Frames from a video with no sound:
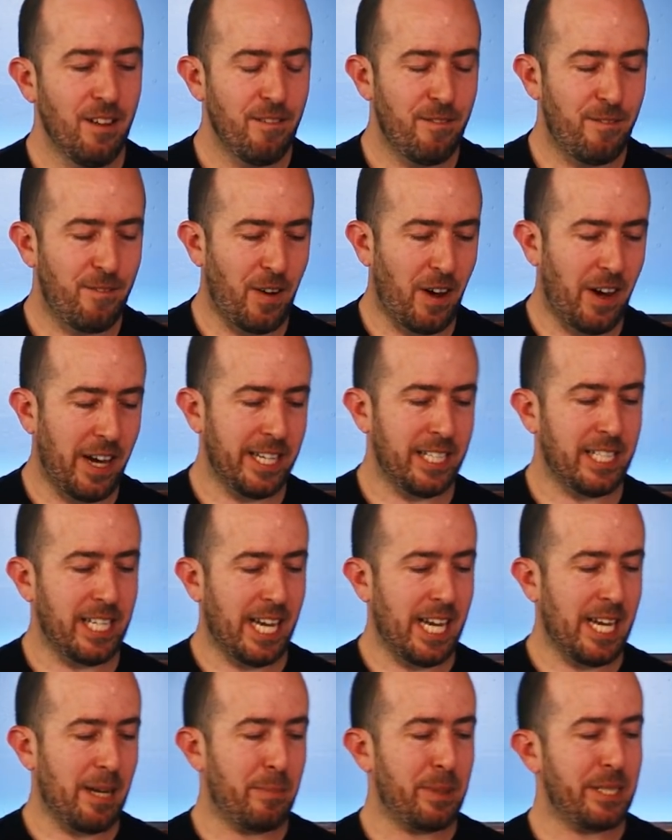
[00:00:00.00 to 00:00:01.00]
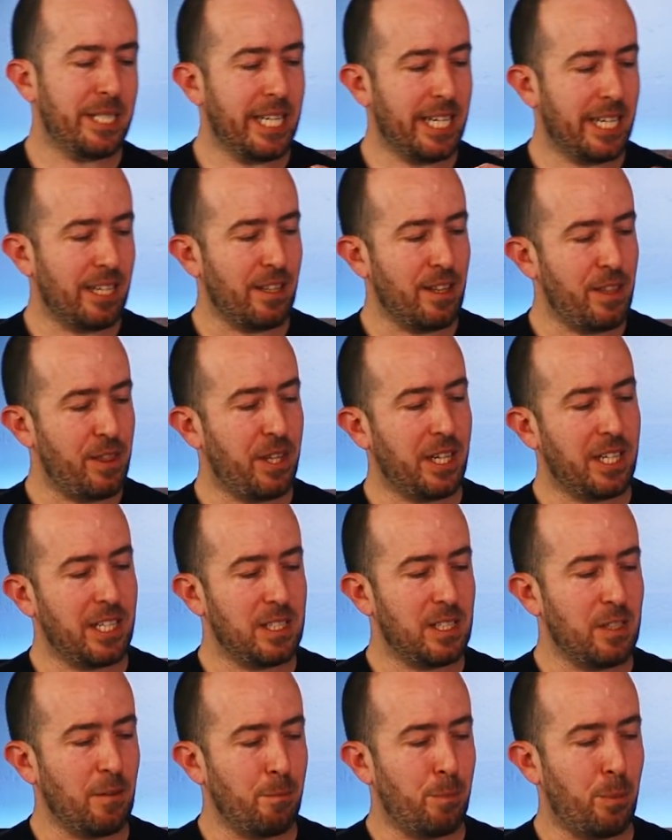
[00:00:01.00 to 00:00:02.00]
find a particular
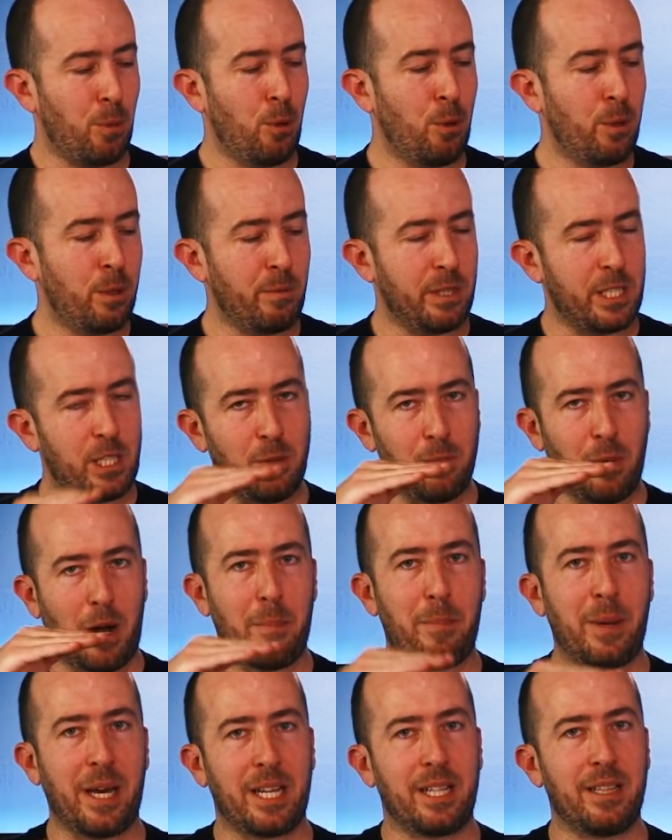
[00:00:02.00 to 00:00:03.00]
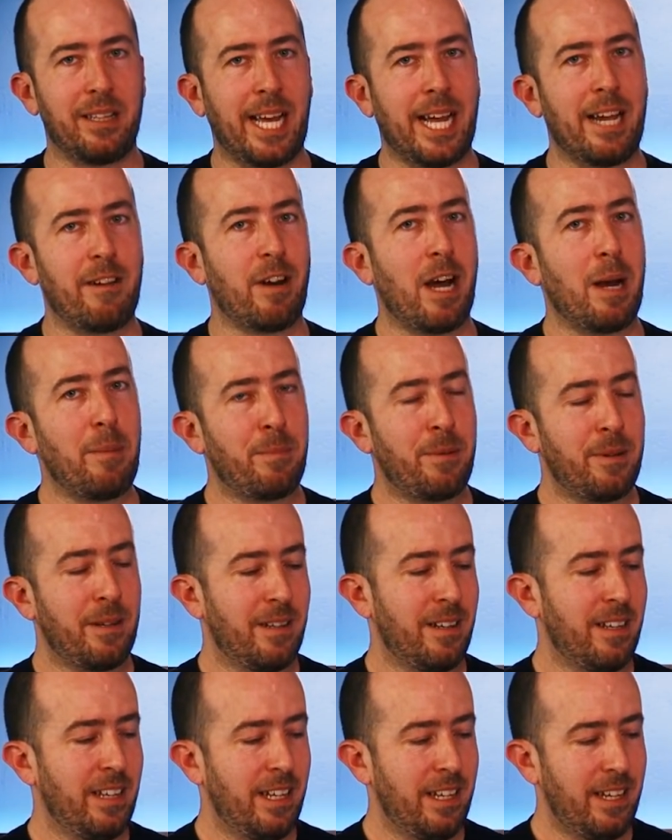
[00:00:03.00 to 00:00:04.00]
thickness of board which you might be able to layer up
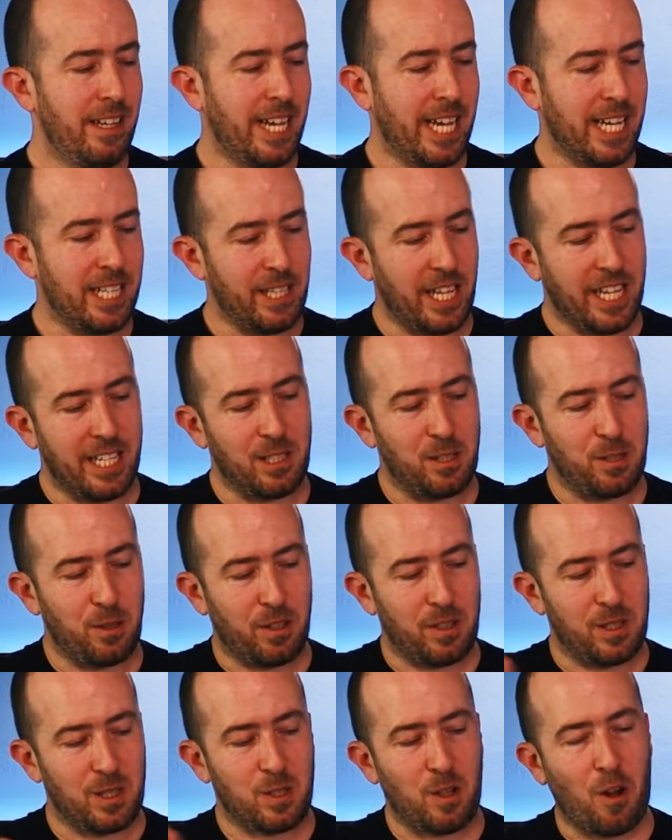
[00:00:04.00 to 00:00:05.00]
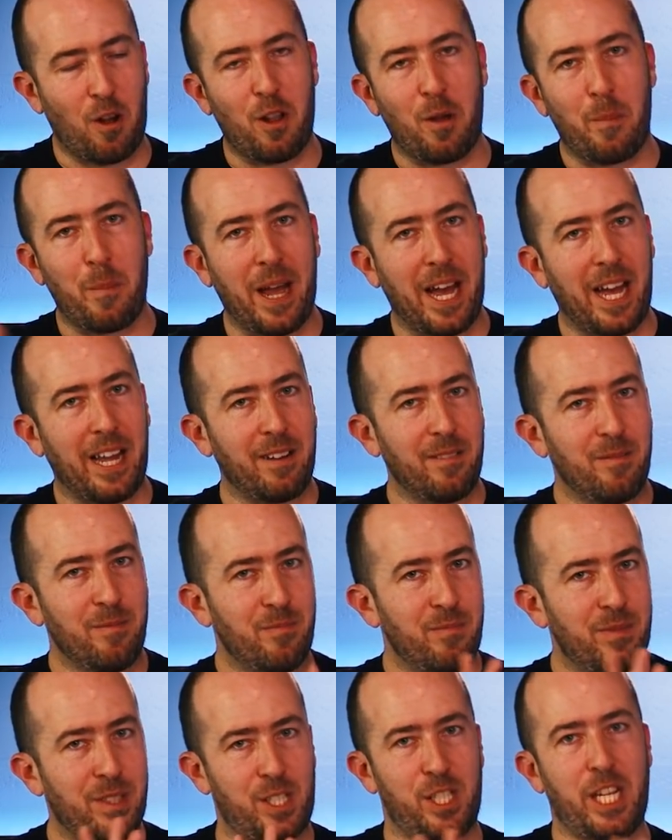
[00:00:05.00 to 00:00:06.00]
and then sort of scallop out
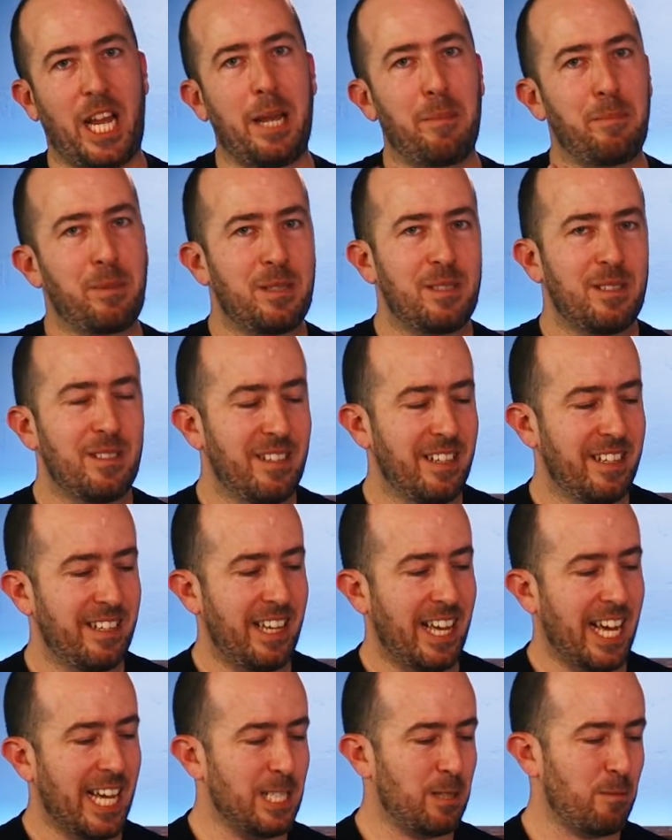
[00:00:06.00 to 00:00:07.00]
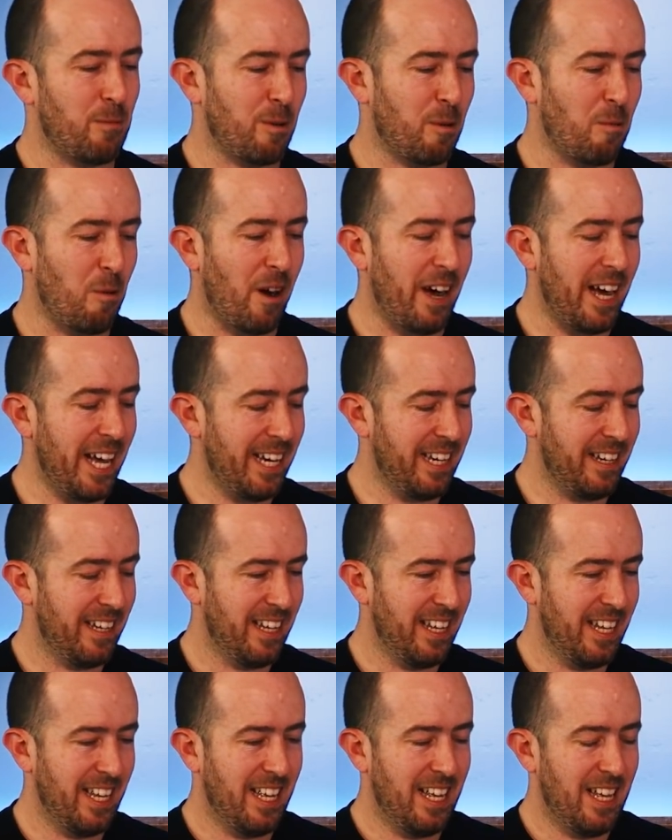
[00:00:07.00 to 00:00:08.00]
the shapes as required.
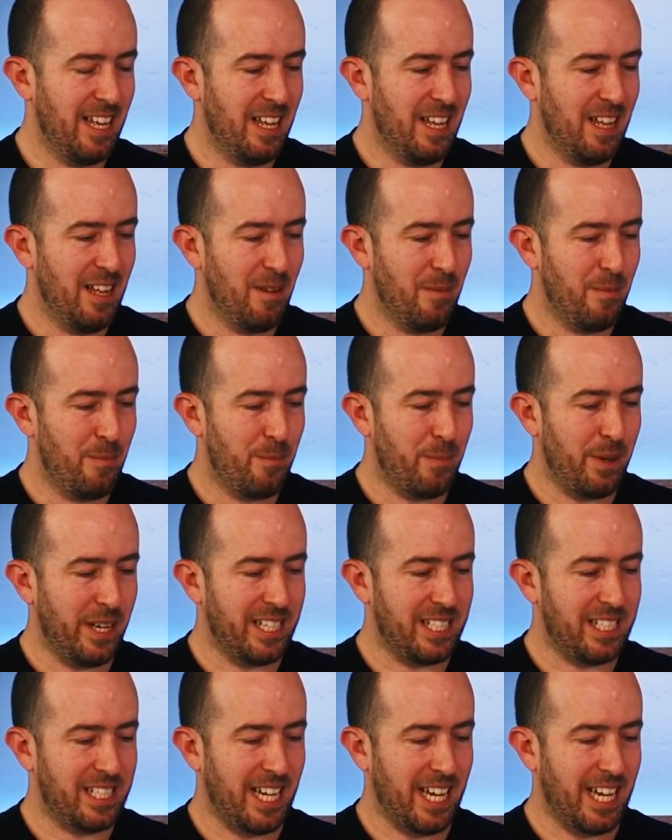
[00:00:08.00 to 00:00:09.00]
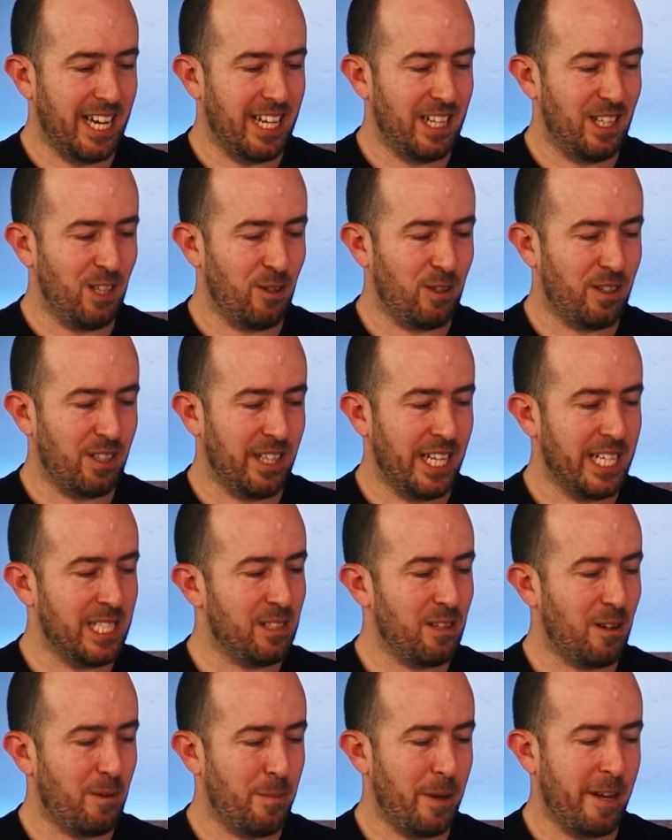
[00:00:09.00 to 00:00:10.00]
But look,
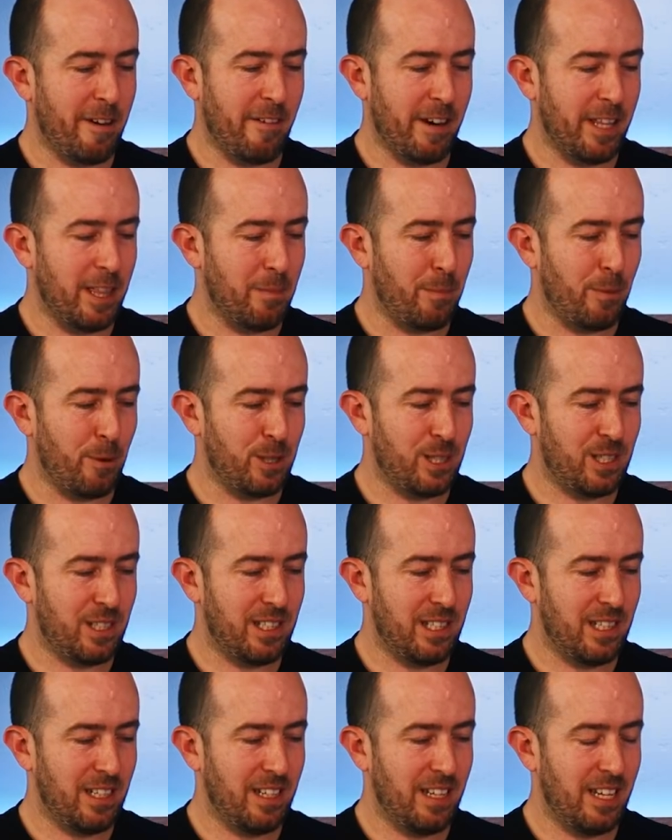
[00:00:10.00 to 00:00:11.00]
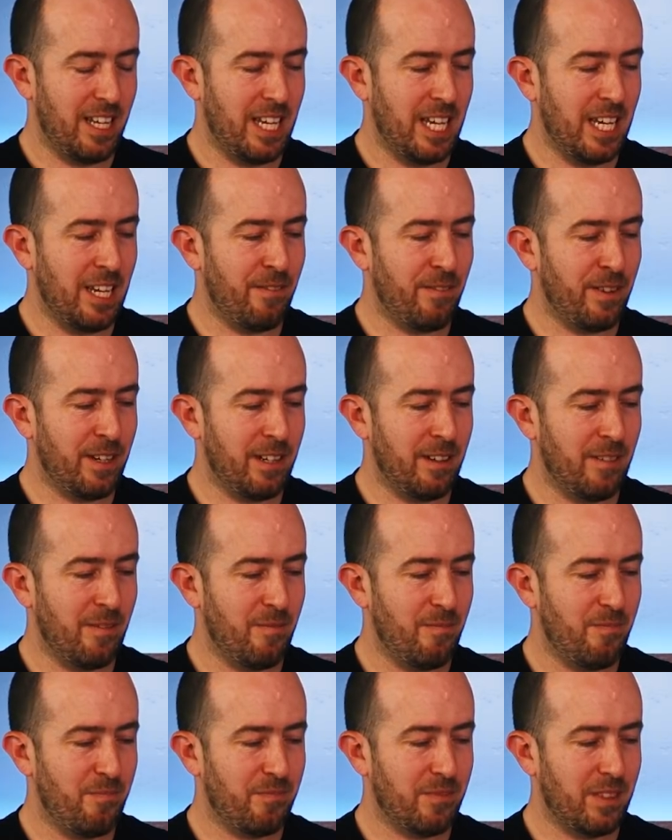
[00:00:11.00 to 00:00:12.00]
let's not beat around the bush. Even
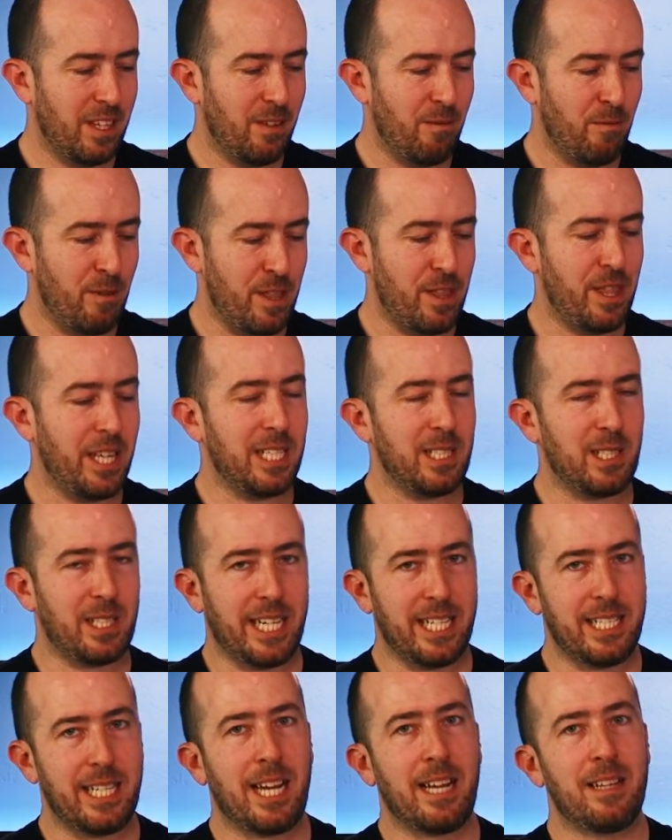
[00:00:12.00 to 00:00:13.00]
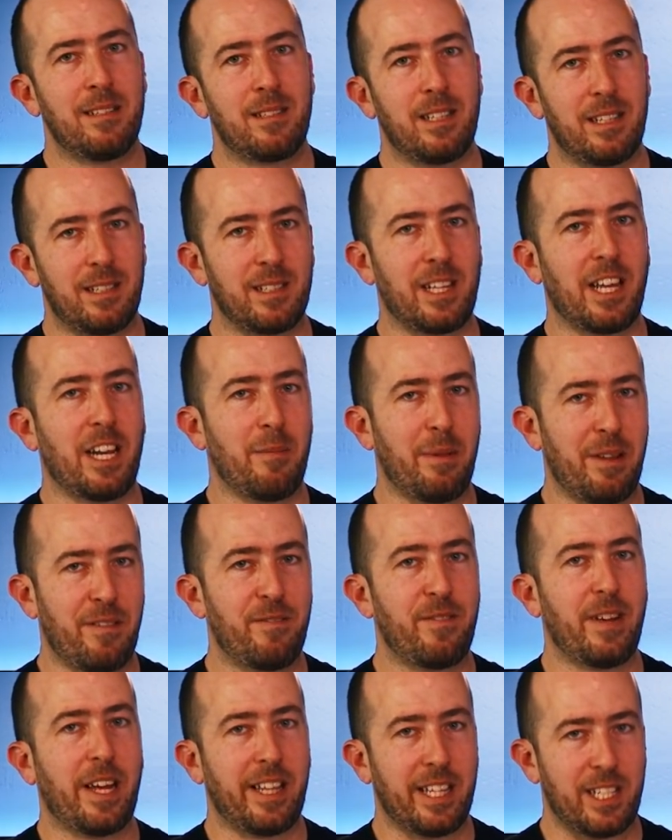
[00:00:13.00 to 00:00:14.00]
with these details, it is going to be
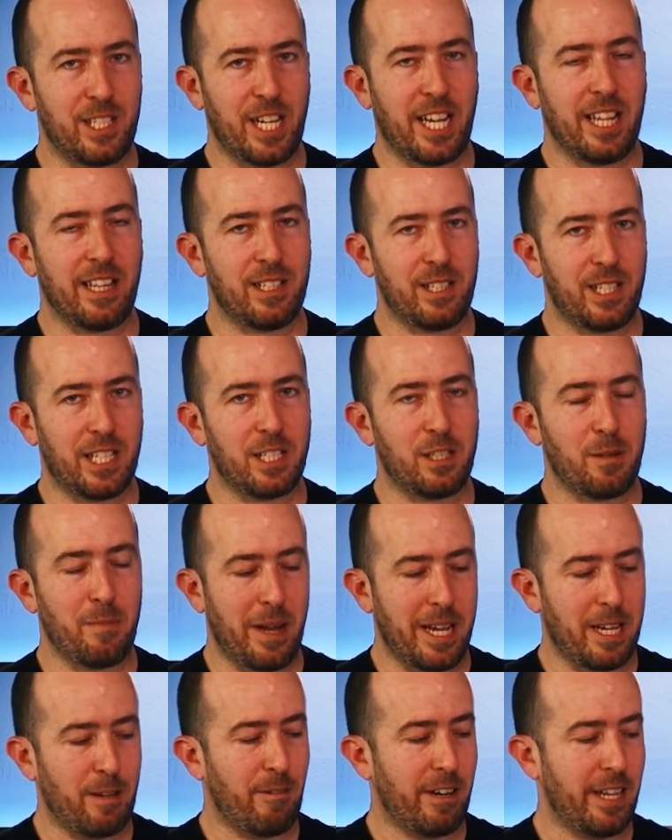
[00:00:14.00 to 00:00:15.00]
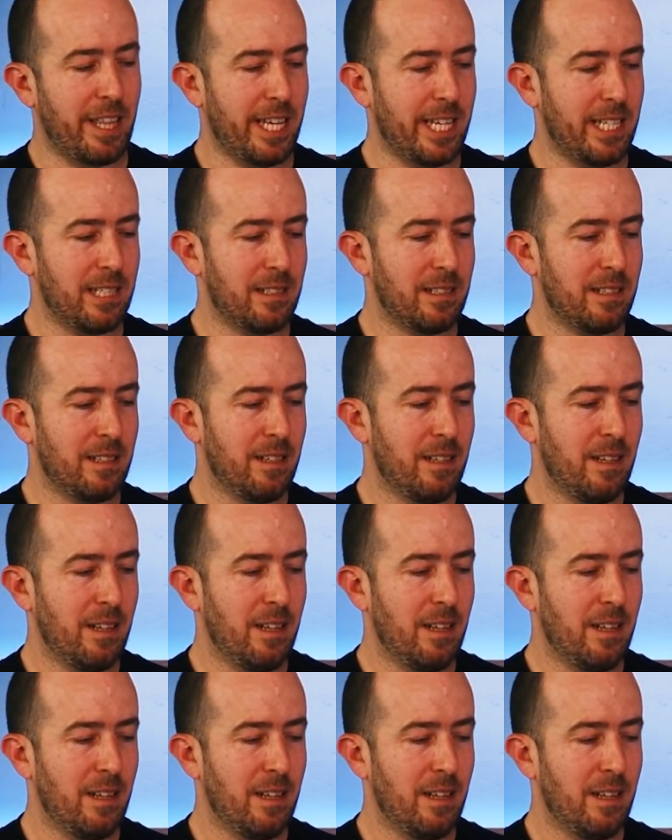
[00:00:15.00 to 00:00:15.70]
fairly challenging to make one of these.